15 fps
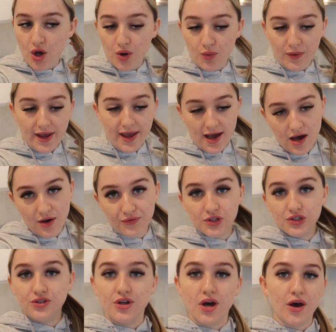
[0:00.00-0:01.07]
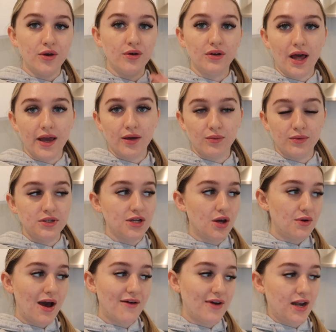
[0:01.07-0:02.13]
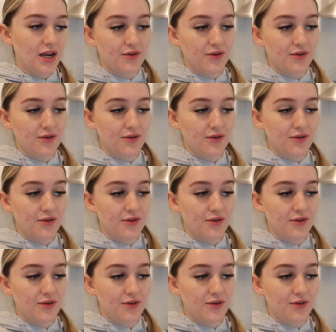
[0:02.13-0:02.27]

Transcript: we have no, like, we don't have any